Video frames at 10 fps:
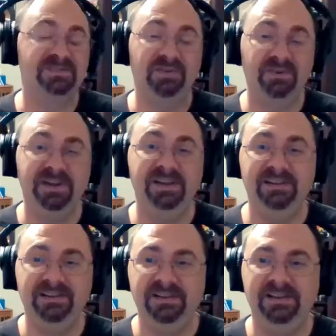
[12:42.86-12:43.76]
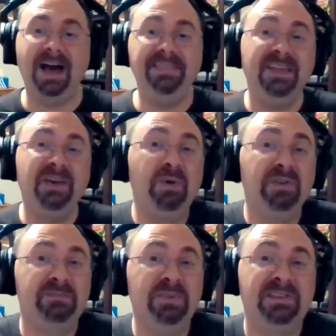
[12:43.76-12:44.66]
story. I think
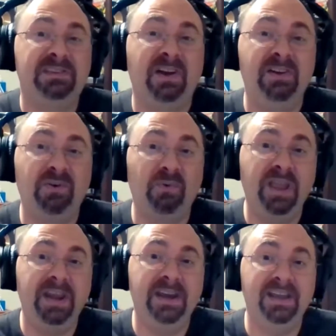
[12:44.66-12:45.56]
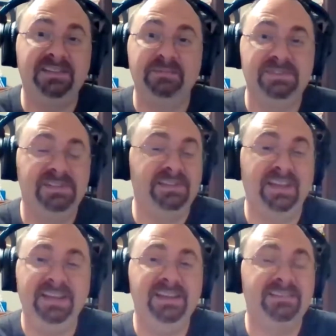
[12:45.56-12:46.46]
Will Smith is underrated as MC,
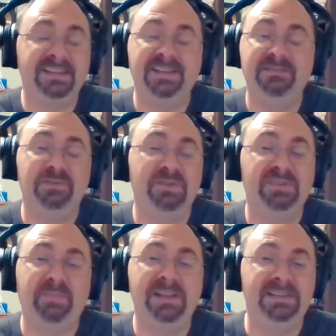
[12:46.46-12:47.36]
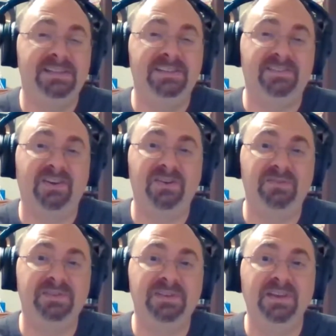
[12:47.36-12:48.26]
that he doesn't get the respect he
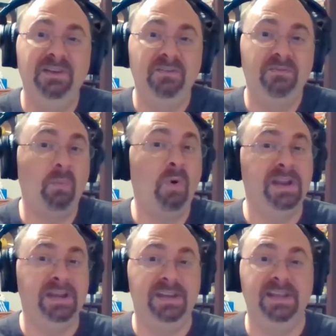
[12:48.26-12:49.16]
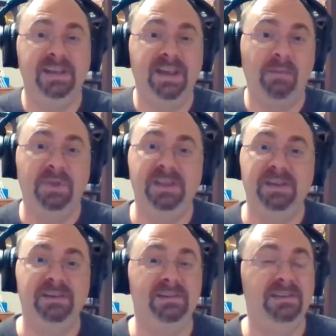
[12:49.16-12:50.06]
deserves from what he did. I
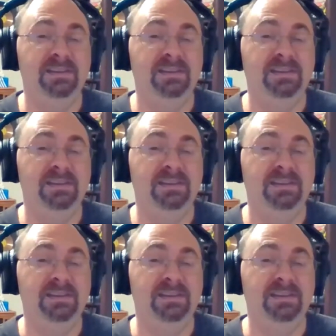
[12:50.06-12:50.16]
mean,